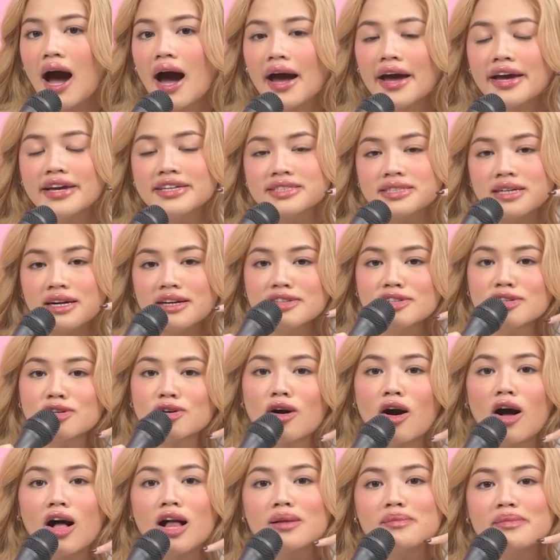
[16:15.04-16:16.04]
I started to
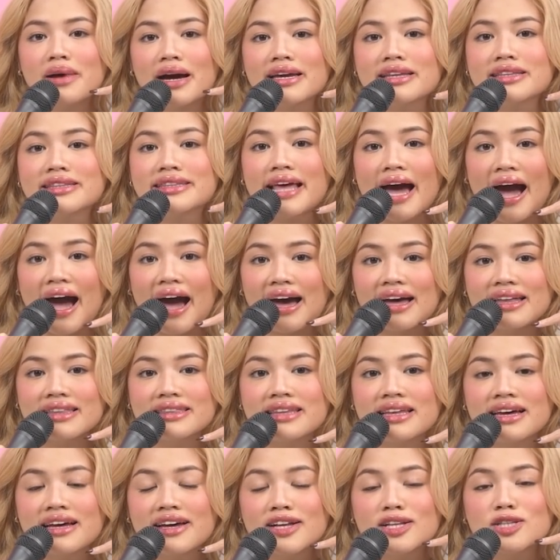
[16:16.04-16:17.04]
call my
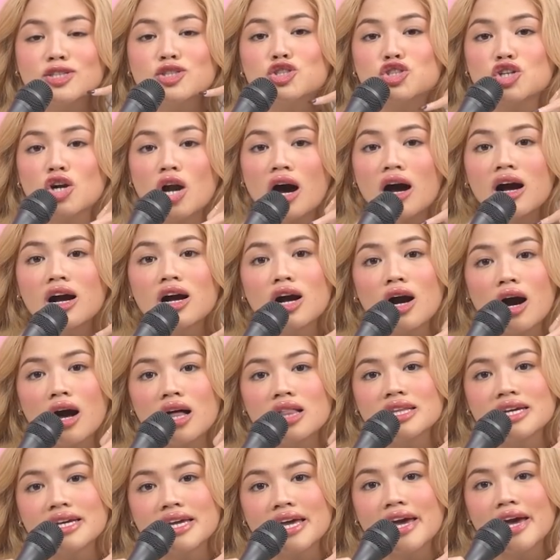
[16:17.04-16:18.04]
dad, drunk
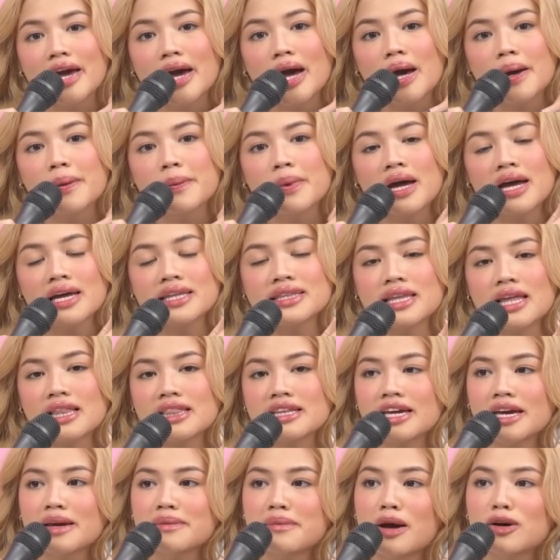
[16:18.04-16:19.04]
calling him,
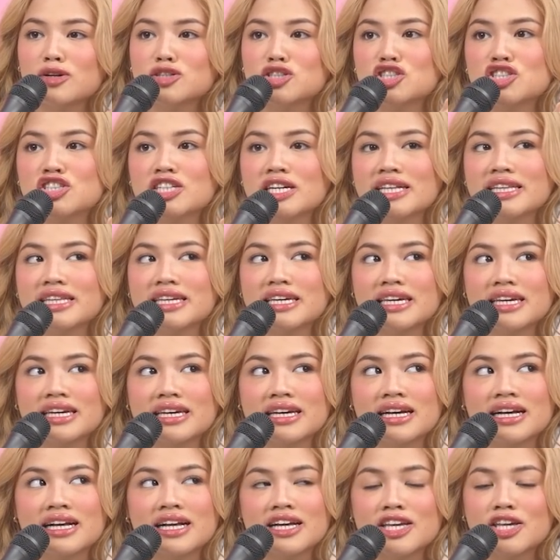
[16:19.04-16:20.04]
telling him how
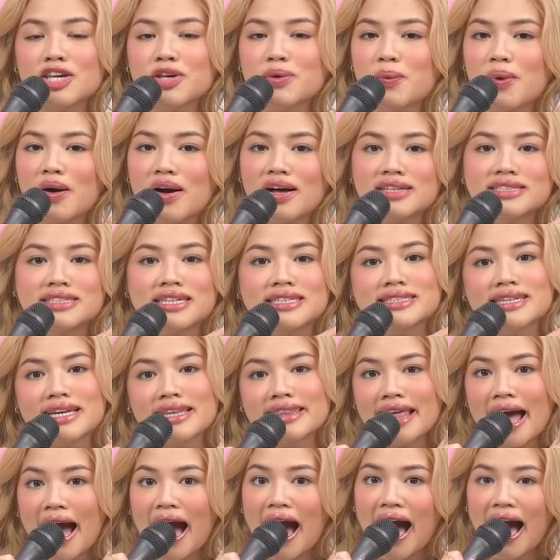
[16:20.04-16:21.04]
shitty he was as a
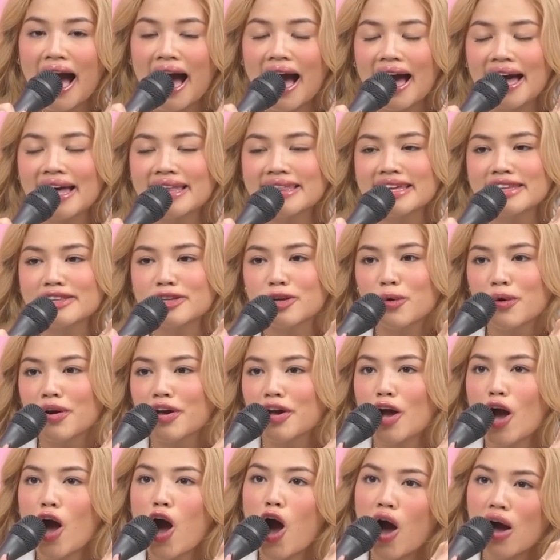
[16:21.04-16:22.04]
dad and
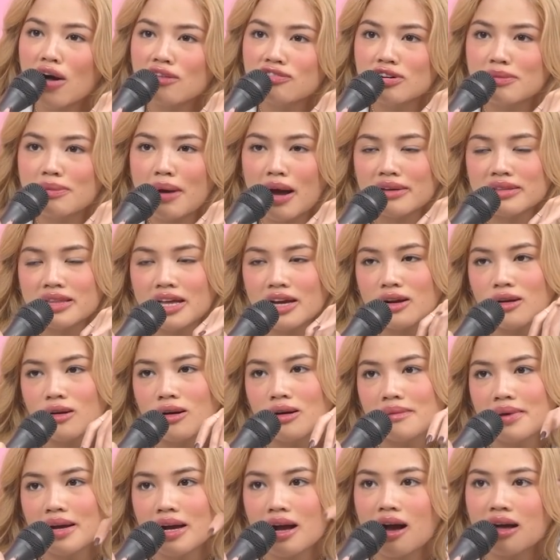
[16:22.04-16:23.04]
going off about like,
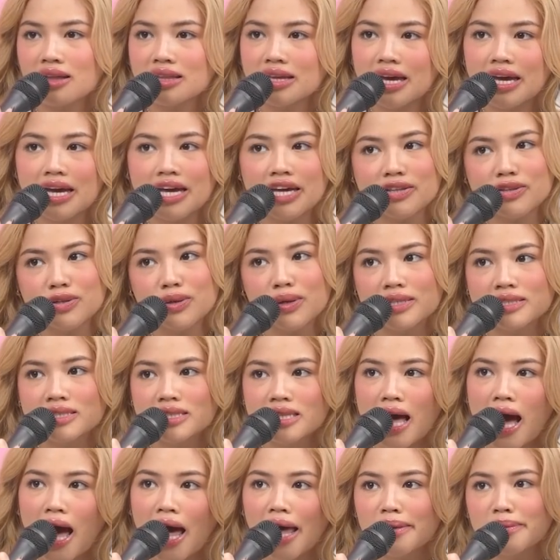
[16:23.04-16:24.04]
oh my God, I hate you as a
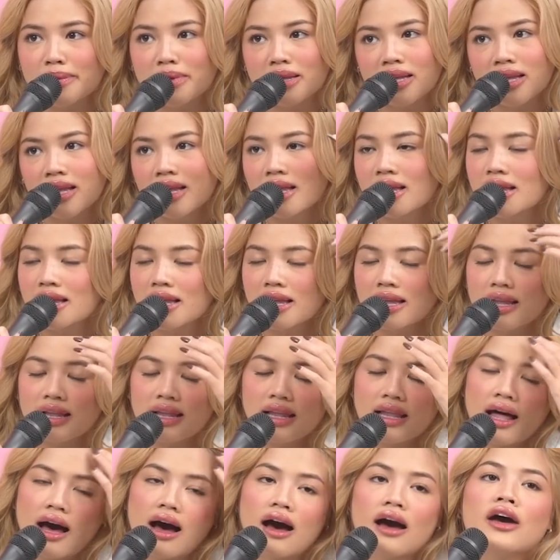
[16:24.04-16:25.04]
dad. Blah,
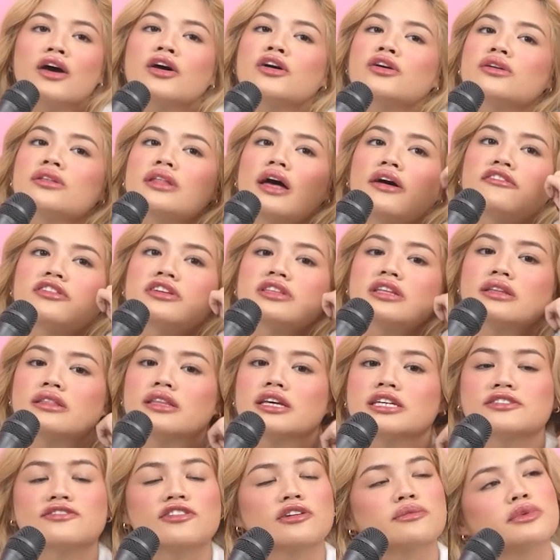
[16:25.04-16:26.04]
blah, blah. You never did
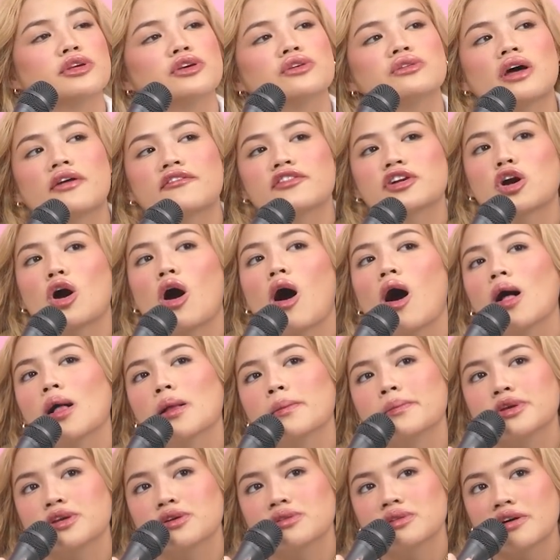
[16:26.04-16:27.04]
this for me. You never
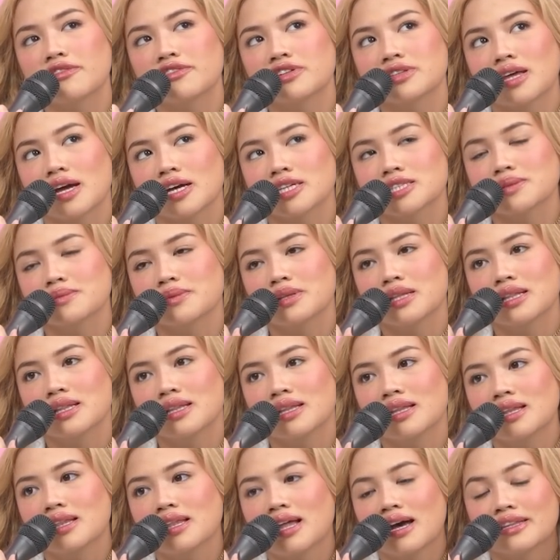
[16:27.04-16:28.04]
called me. You never texted me. Blah,
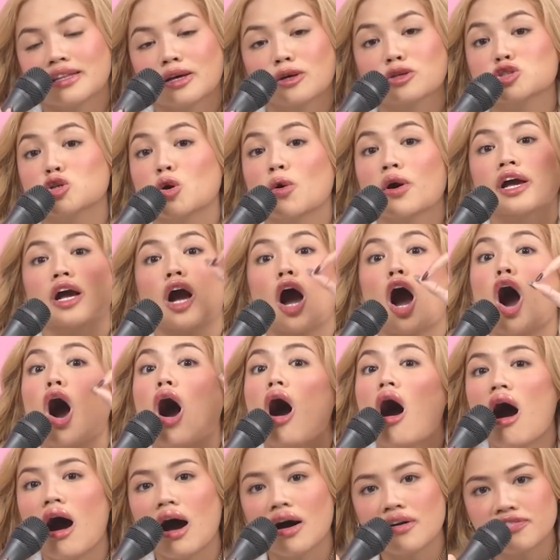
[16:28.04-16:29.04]
blah, blah. And I was going
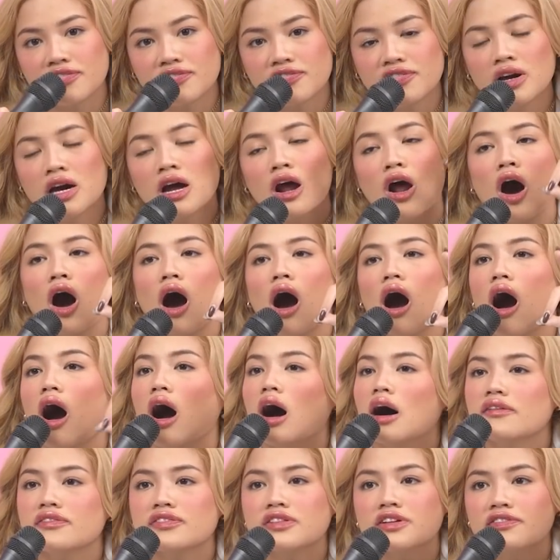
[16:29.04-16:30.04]
off
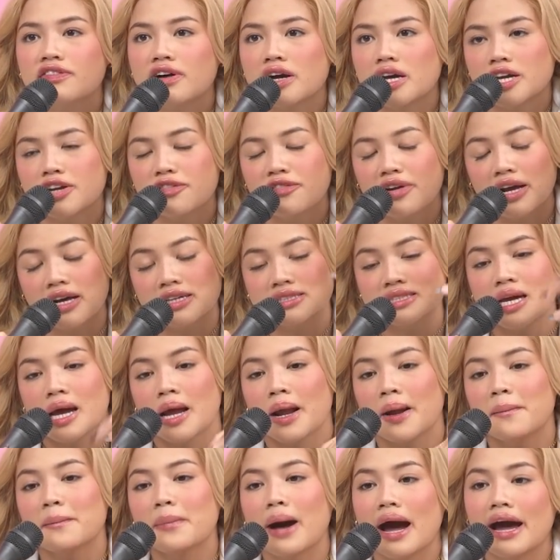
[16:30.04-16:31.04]
the fucking rails.
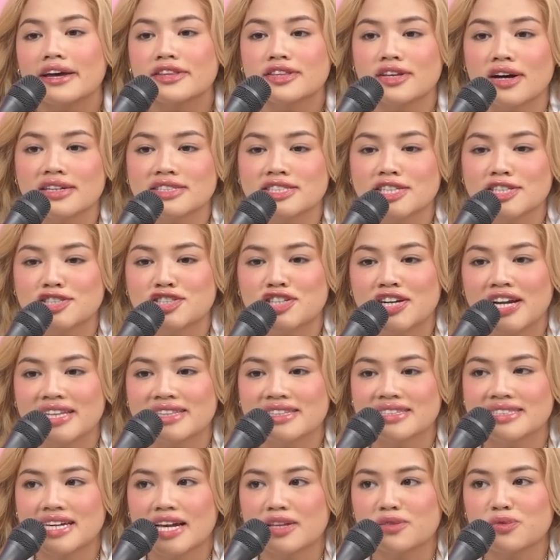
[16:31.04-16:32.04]
My toxic
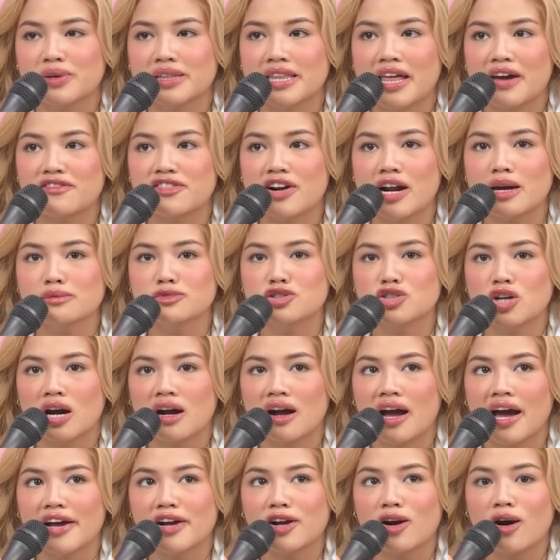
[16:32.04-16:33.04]
trait is that whenever I'm
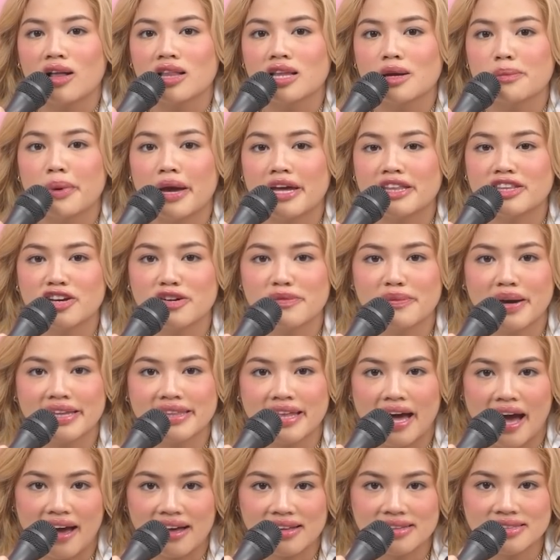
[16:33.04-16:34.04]
drunk, I call up any of my
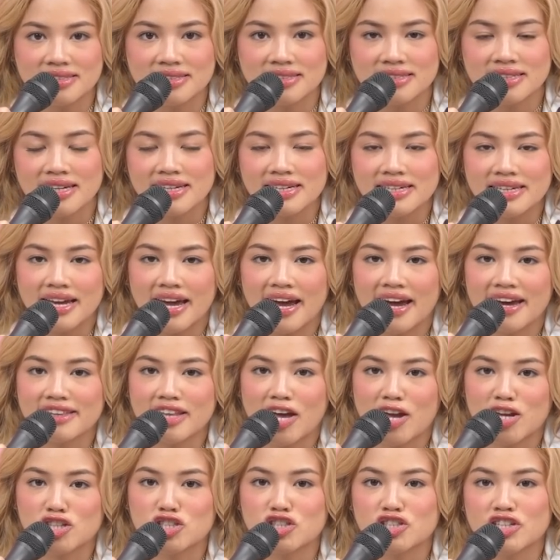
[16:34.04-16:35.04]
dads
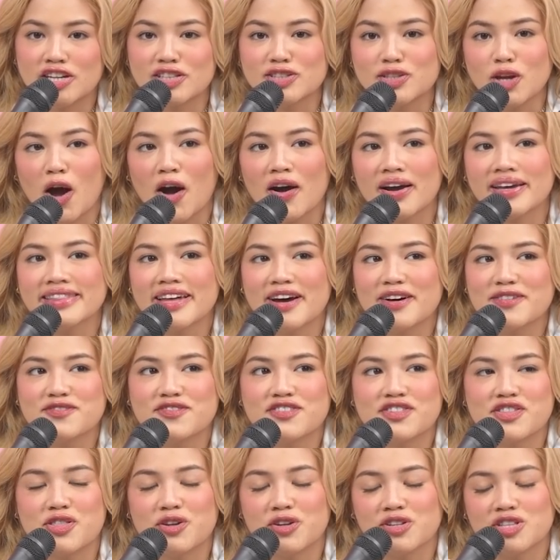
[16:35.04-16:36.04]
and I shit talk them
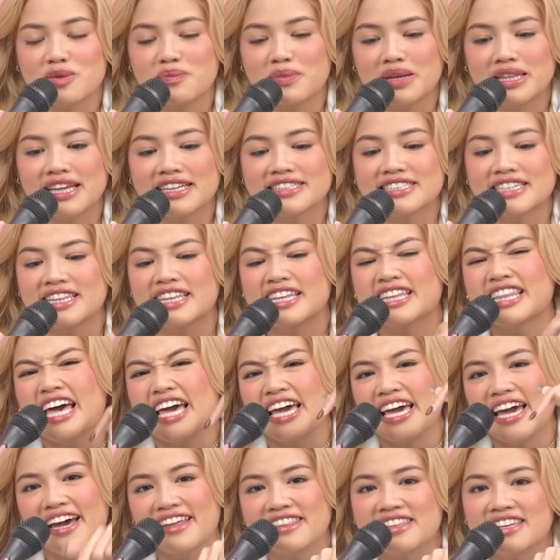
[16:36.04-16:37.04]
for 30 minutes and then
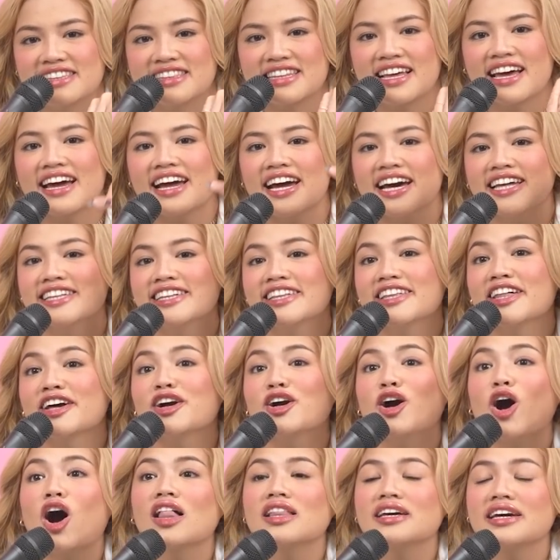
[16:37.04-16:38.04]
I end it. And then I
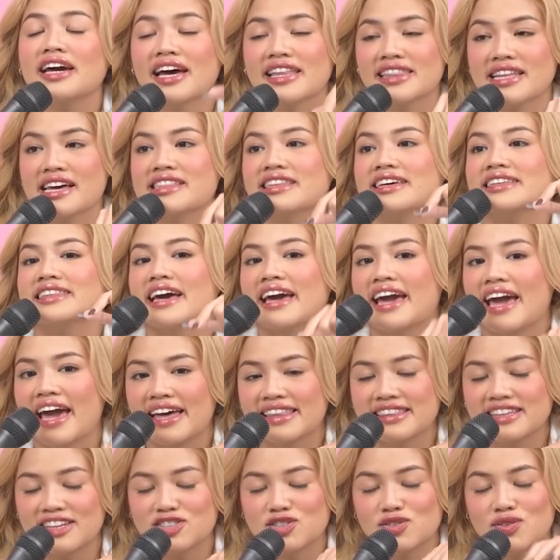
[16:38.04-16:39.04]
call again and then I
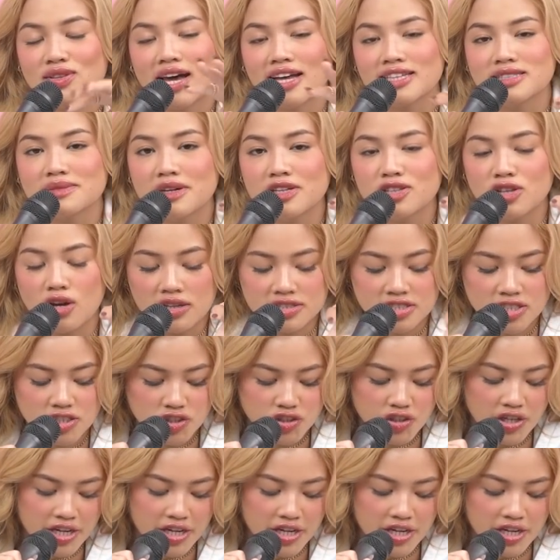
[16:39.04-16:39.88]
end it. So that's my toxic